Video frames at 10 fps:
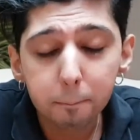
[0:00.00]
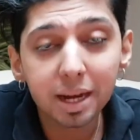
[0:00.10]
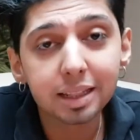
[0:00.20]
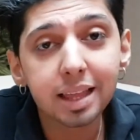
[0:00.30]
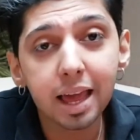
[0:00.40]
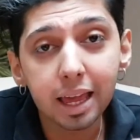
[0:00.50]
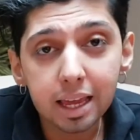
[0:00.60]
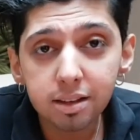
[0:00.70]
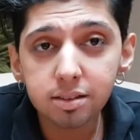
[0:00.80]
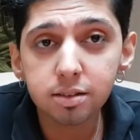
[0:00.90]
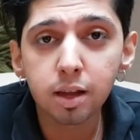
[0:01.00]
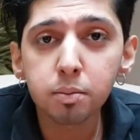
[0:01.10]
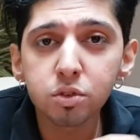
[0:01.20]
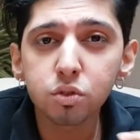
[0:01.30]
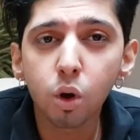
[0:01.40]
but there is
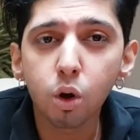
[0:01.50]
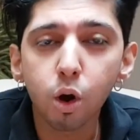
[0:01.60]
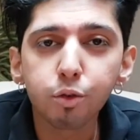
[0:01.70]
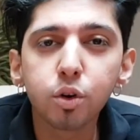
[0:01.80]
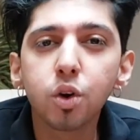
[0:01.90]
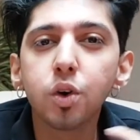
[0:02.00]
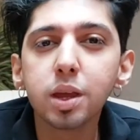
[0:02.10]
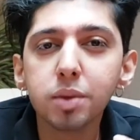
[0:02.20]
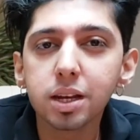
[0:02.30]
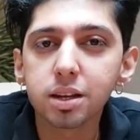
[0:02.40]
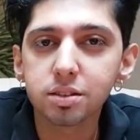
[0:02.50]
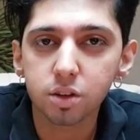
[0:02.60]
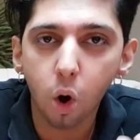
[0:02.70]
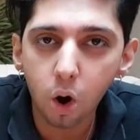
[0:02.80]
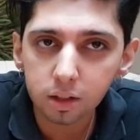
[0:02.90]
some sort of
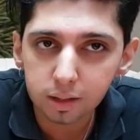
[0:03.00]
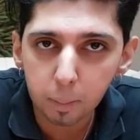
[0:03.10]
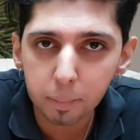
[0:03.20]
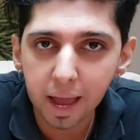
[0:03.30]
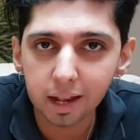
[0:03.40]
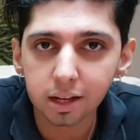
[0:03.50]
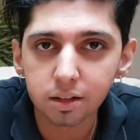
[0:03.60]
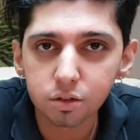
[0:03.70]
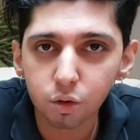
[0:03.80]
creaminess on the palate,